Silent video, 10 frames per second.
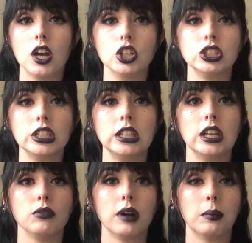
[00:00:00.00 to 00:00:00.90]

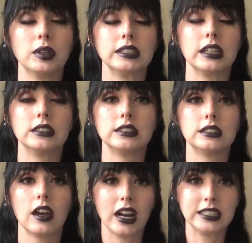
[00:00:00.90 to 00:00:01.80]
energy. It
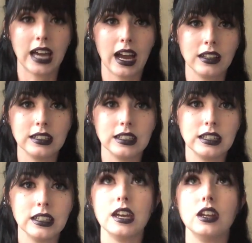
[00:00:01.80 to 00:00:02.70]
represents
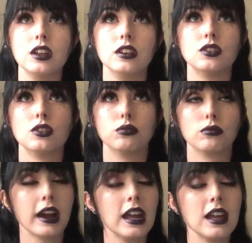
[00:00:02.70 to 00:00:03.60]
vitality. It is
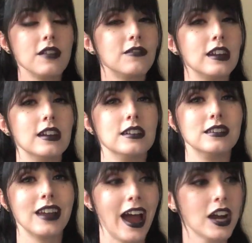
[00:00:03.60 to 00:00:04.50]
brave. It
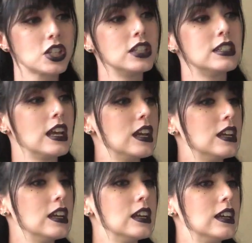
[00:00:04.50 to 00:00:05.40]
is action
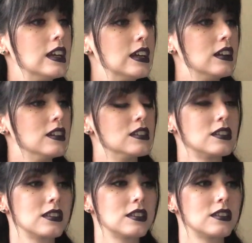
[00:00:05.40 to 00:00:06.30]
taking. It is
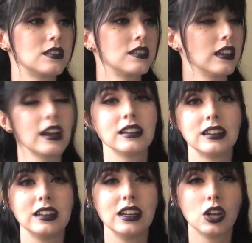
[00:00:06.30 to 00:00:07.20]

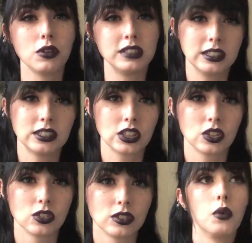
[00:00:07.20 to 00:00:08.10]
slightly
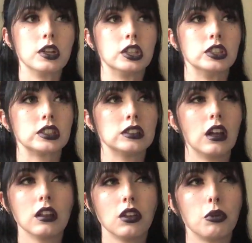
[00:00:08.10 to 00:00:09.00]
egotistical, which is
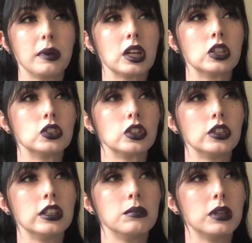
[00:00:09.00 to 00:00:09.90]
a little bit
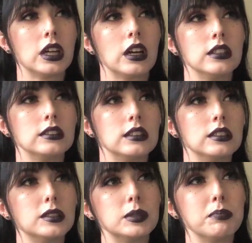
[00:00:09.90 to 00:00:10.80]
concerning because
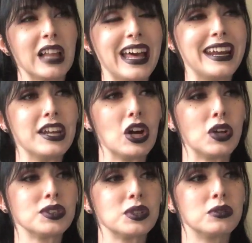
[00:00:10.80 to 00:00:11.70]
this planet
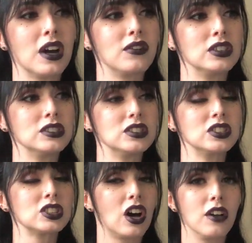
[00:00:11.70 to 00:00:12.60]
also
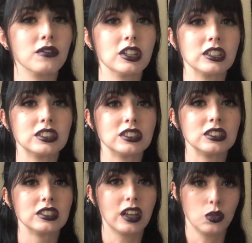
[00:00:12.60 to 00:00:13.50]
governs
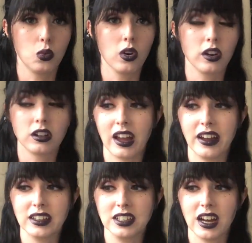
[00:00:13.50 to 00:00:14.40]
conflict and war,
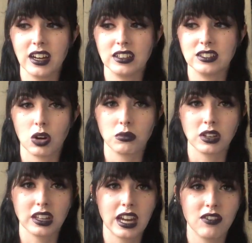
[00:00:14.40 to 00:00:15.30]
and I don't
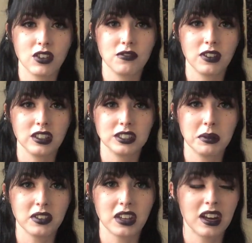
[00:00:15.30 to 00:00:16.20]
really have good feelings
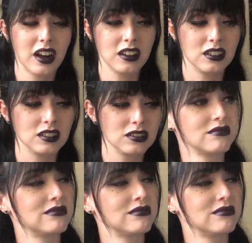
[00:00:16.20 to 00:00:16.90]
about that either.